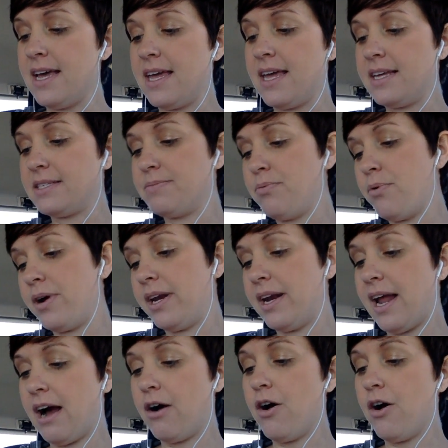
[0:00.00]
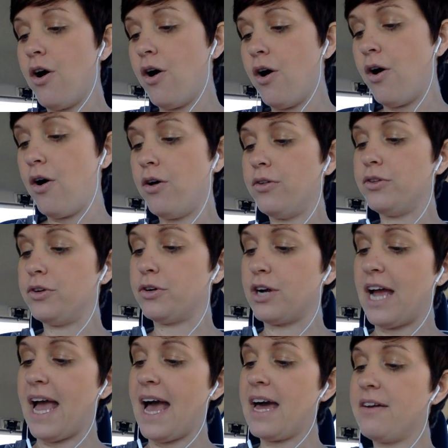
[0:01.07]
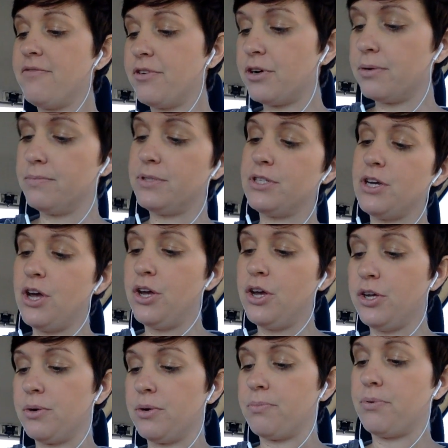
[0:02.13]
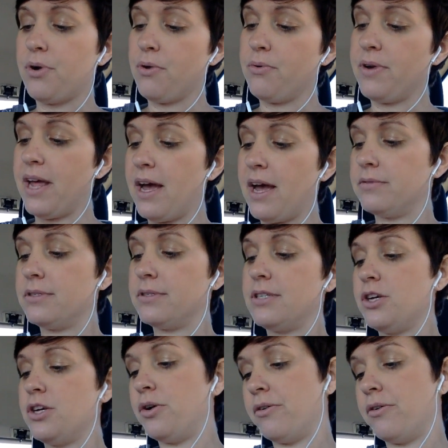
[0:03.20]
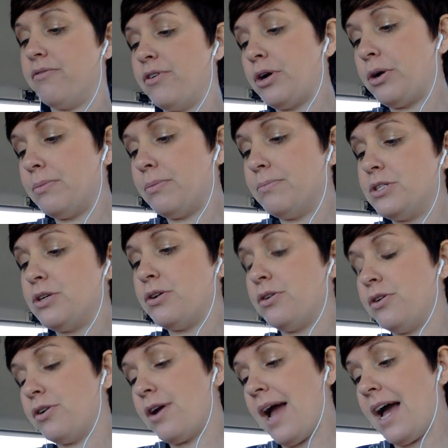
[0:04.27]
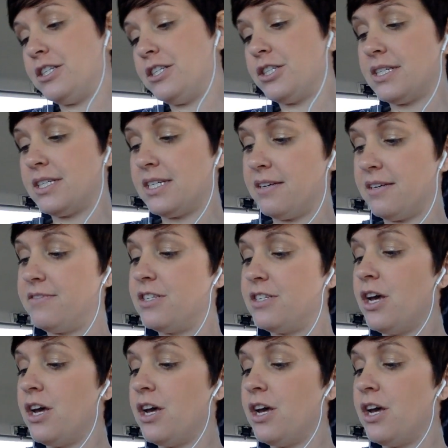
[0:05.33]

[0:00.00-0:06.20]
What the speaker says: It has pointed out all your adverbs, your pronouns, your verbs, your adjectives,